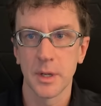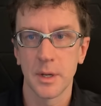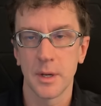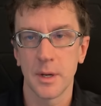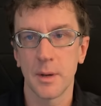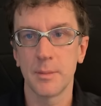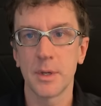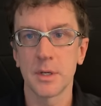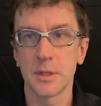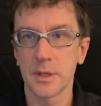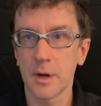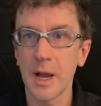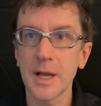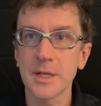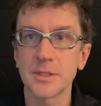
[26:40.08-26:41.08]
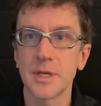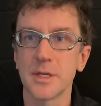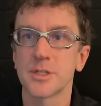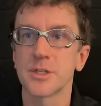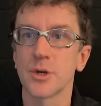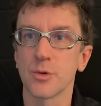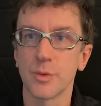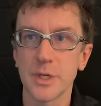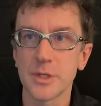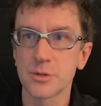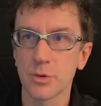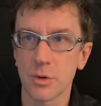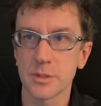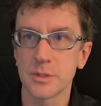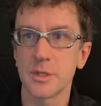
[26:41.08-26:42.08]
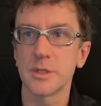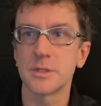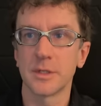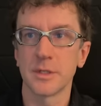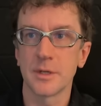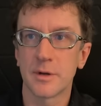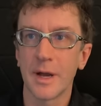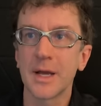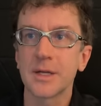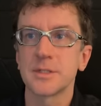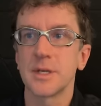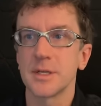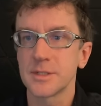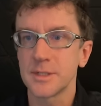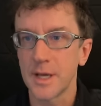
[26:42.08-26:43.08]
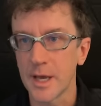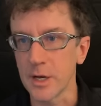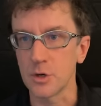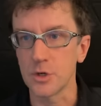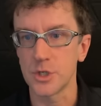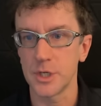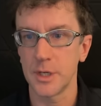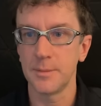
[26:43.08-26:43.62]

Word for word: I mean, their access to resources and their access to energy.